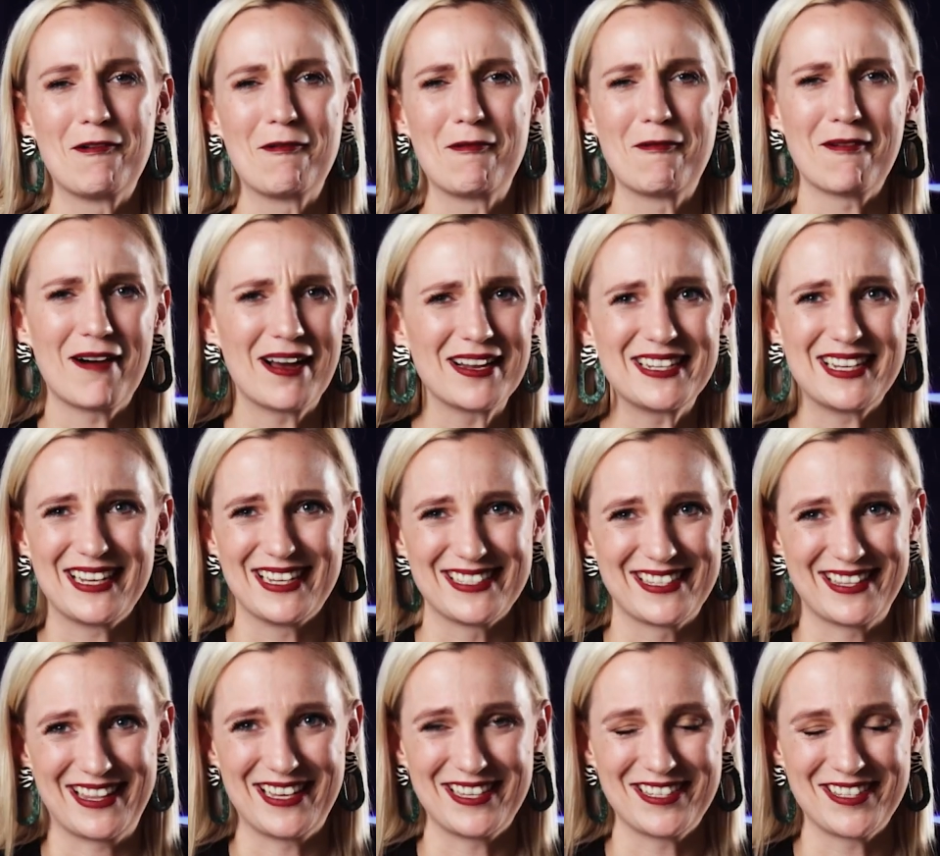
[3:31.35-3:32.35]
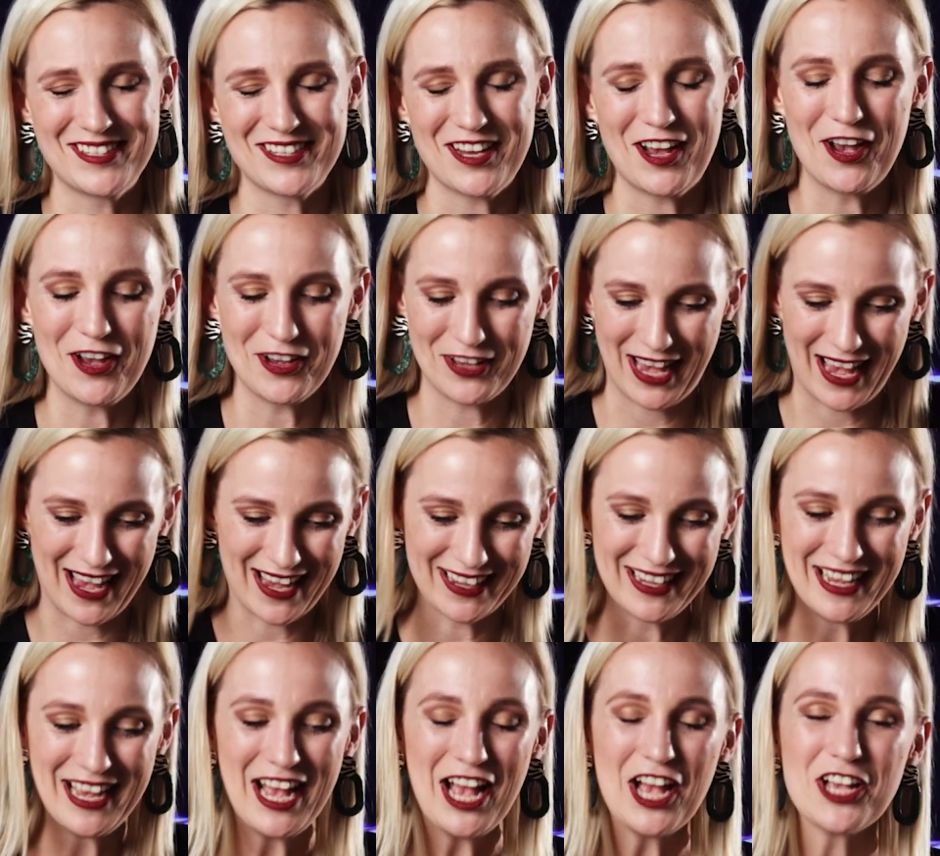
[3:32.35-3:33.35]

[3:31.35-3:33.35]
What is this? Okay,